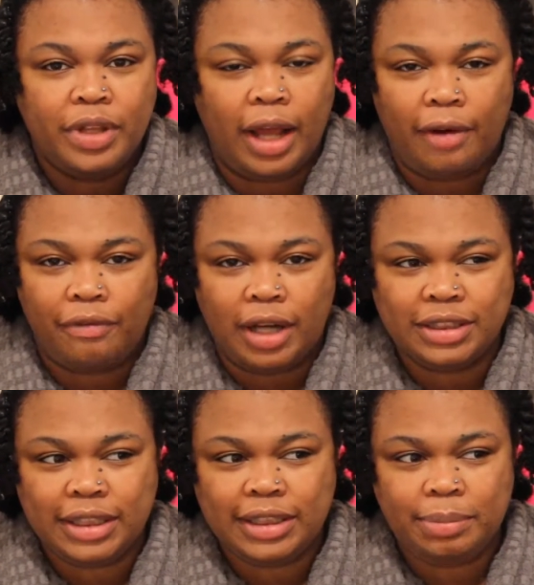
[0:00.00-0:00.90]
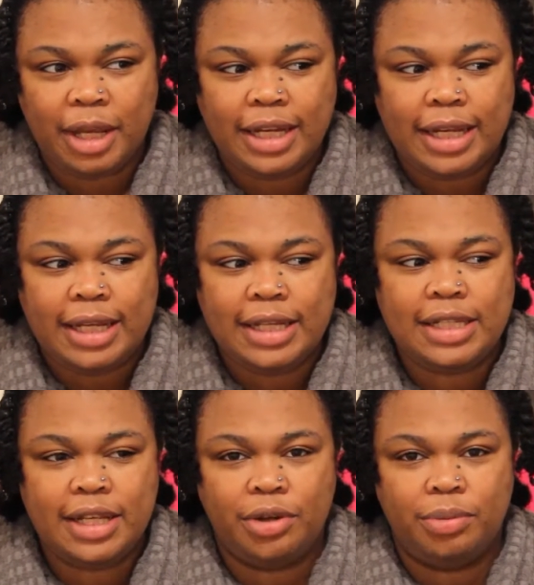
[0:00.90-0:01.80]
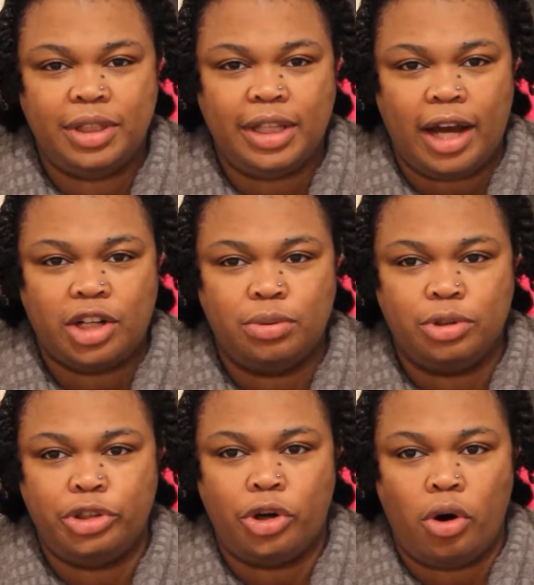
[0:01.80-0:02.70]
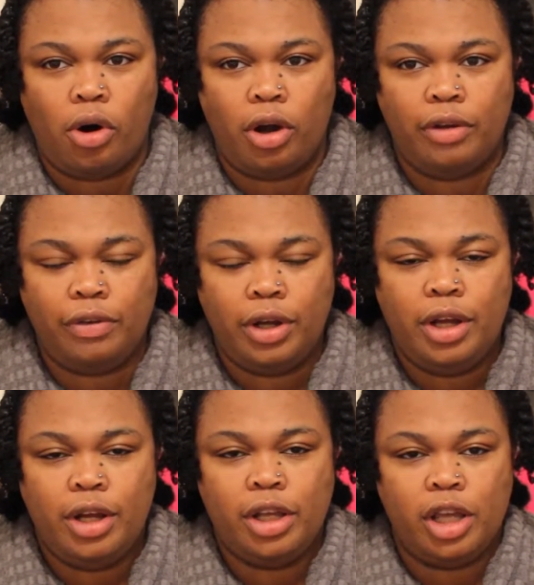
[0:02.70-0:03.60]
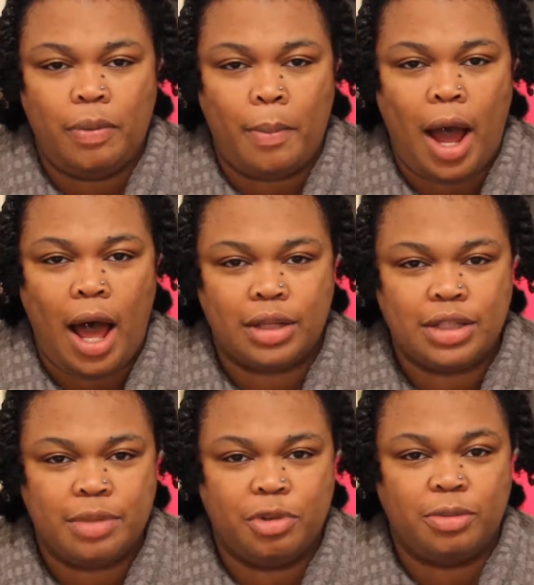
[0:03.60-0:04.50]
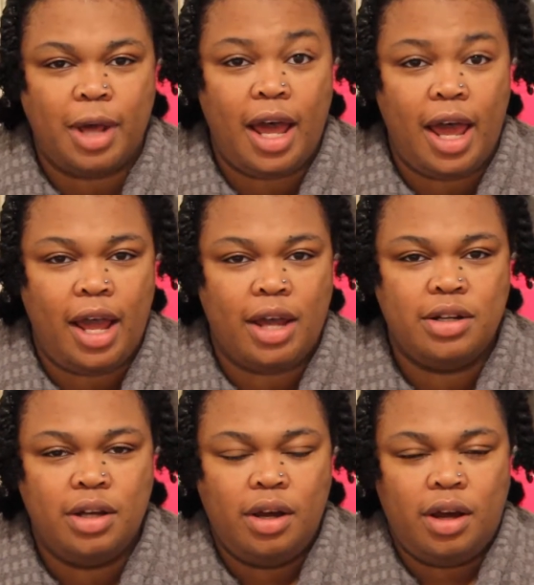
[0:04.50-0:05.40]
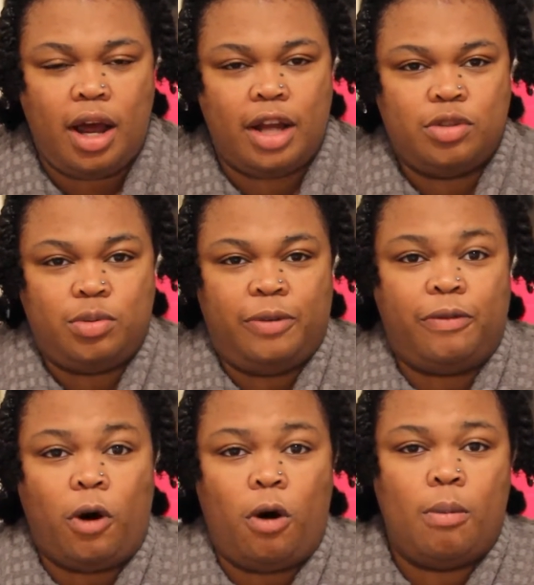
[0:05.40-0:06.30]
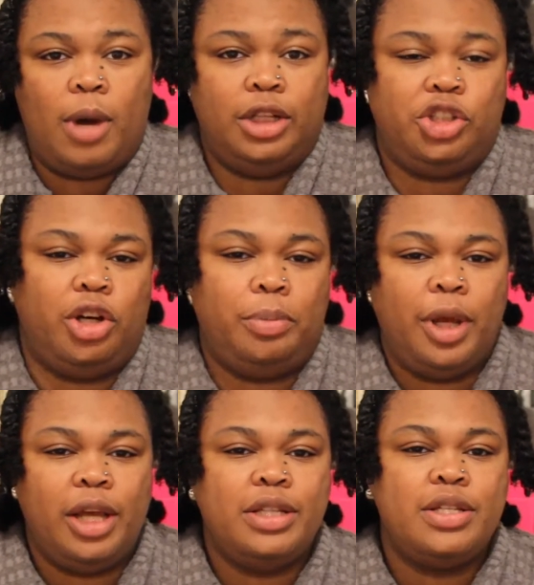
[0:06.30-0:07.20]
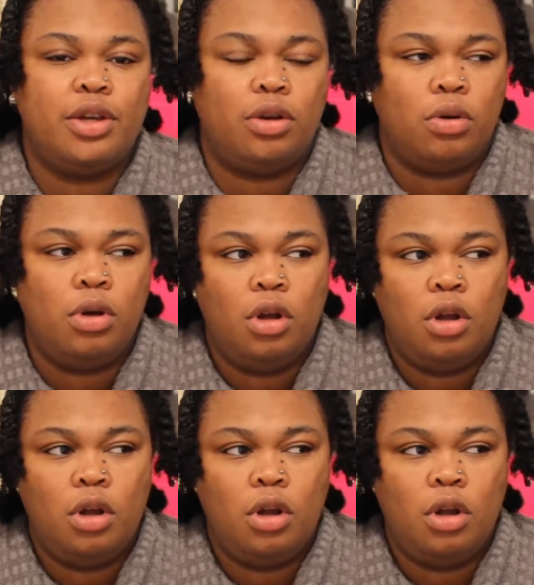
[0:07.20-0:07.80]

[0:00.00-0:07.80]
I found this made it easier with the actual chart of keeping my hands above my head and with all my joint pain. So